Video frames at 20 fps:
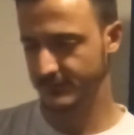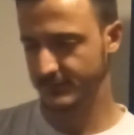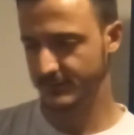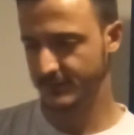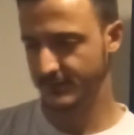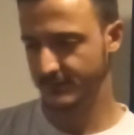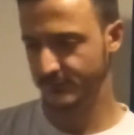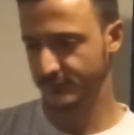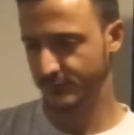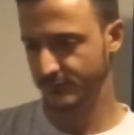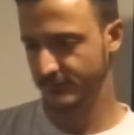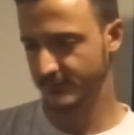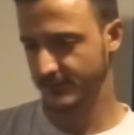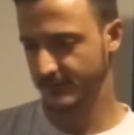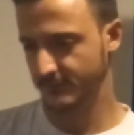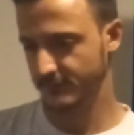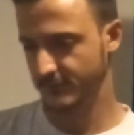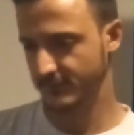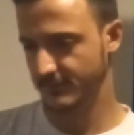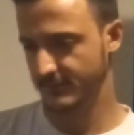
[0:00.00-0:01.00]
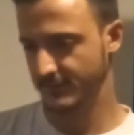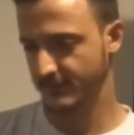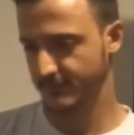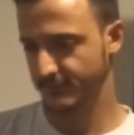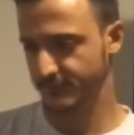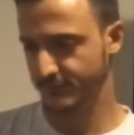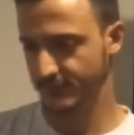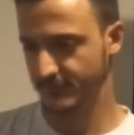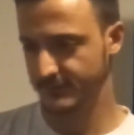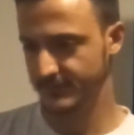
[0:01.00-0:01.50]
time, 2 times, 3 times,
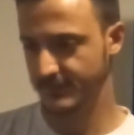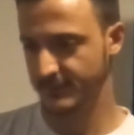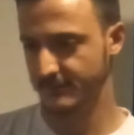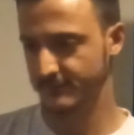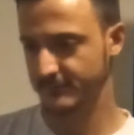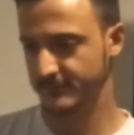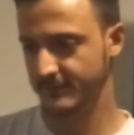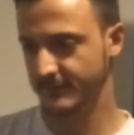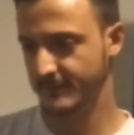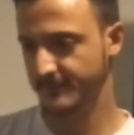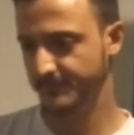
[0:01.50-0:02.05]
4 times,